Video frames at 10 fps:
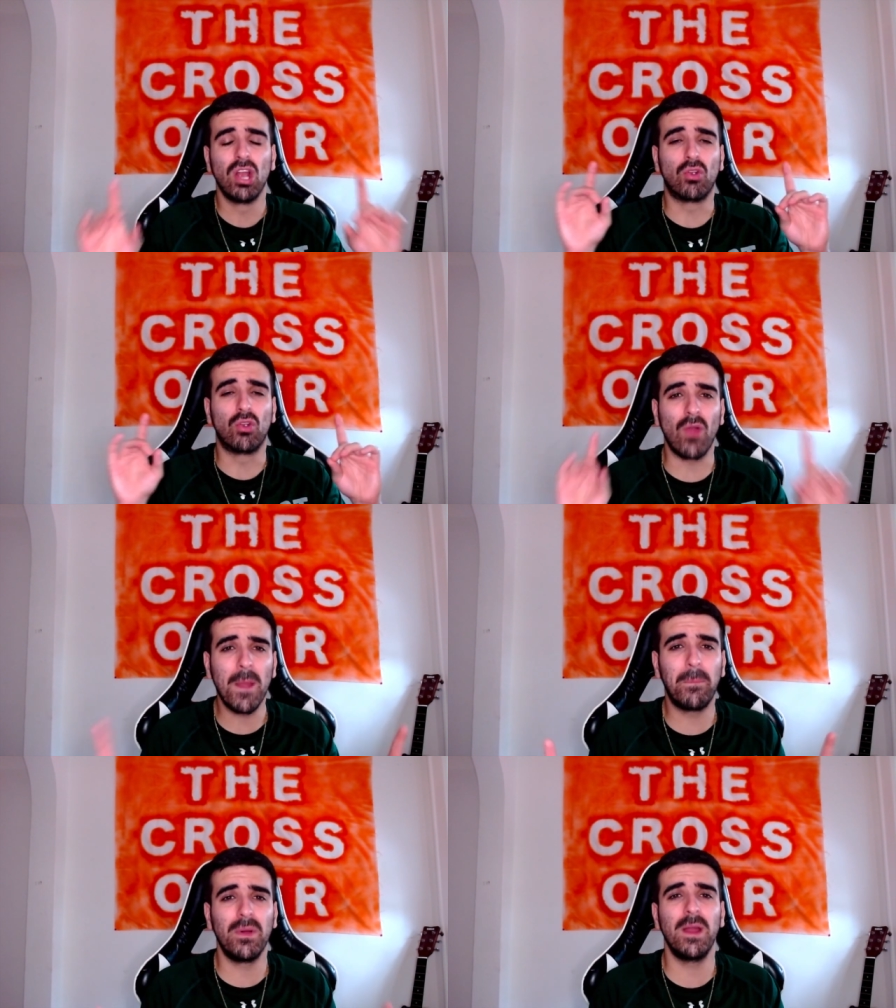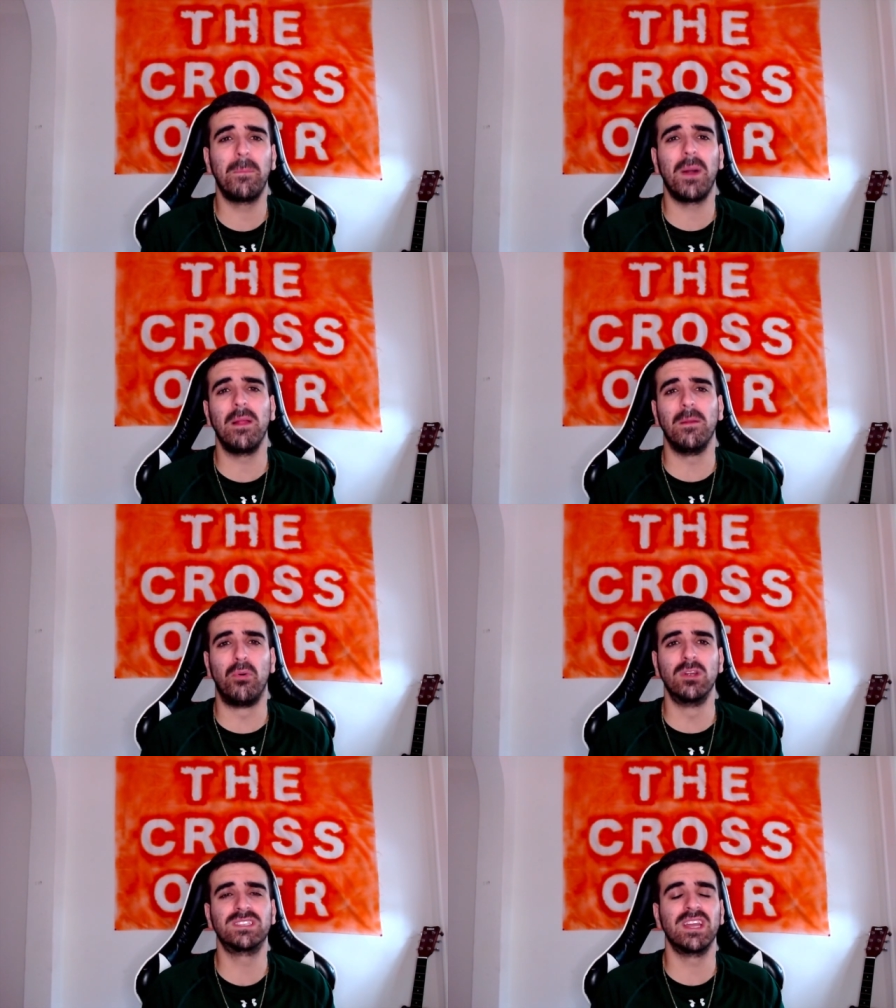Great play by
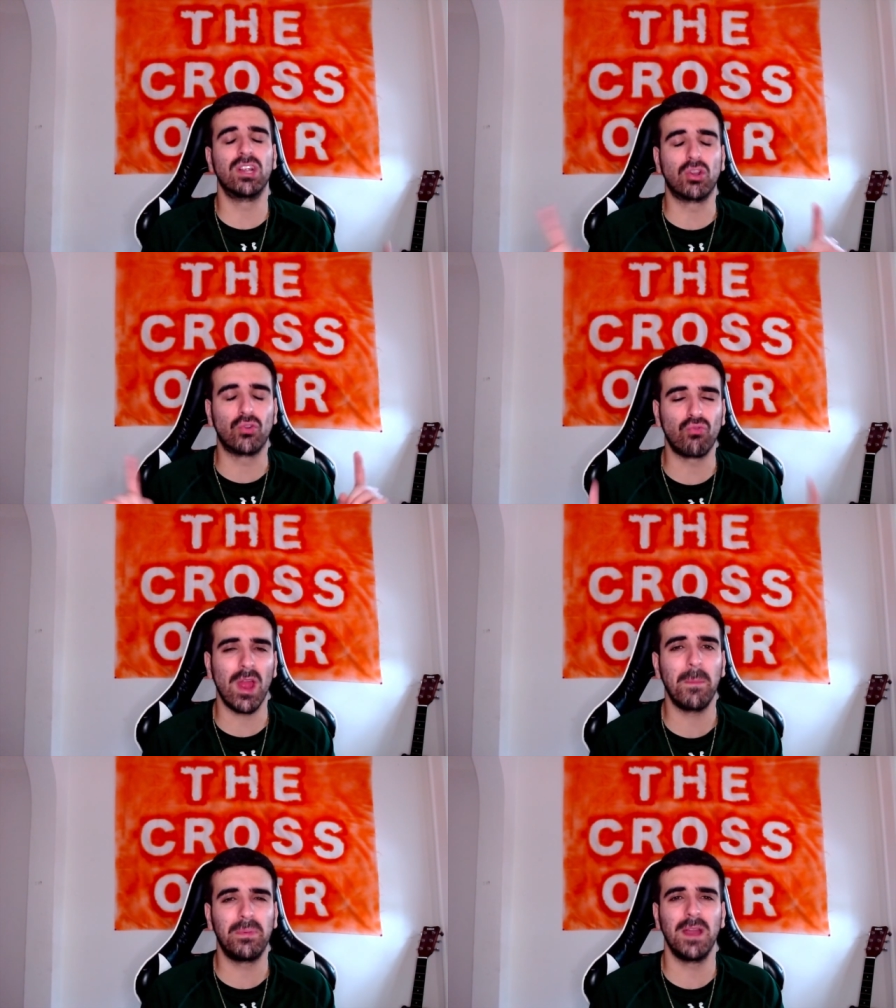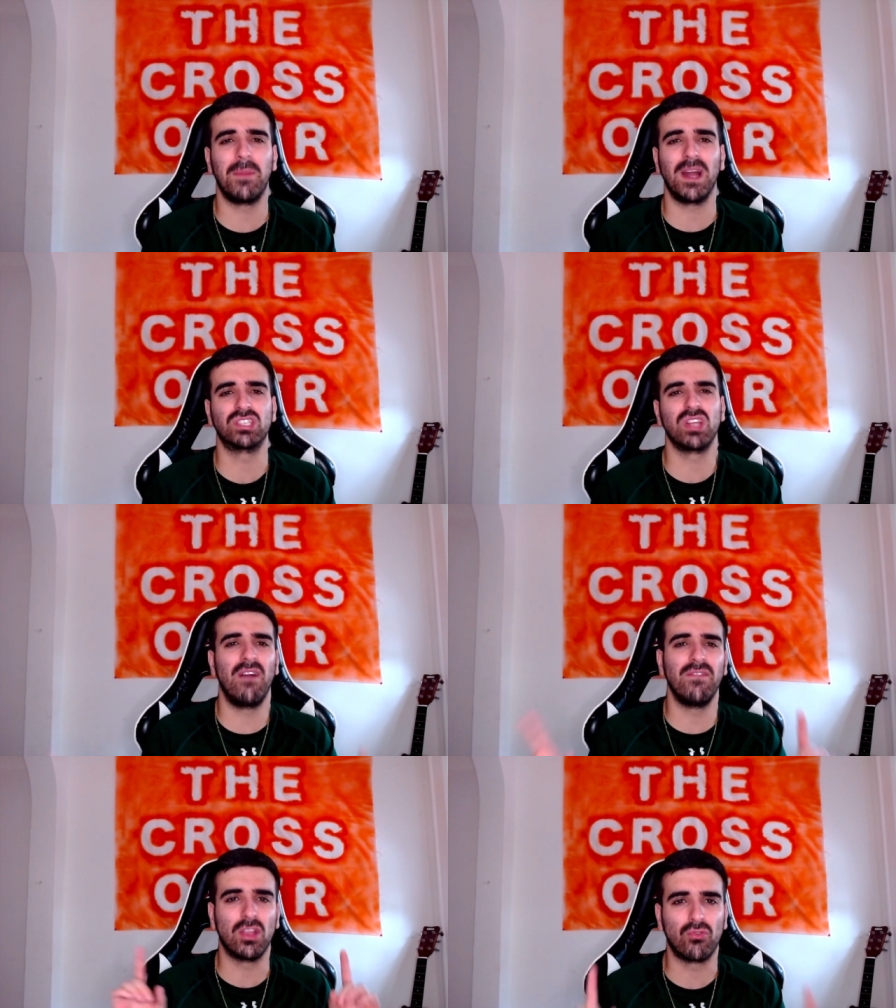Laporta here, great play by Xavi,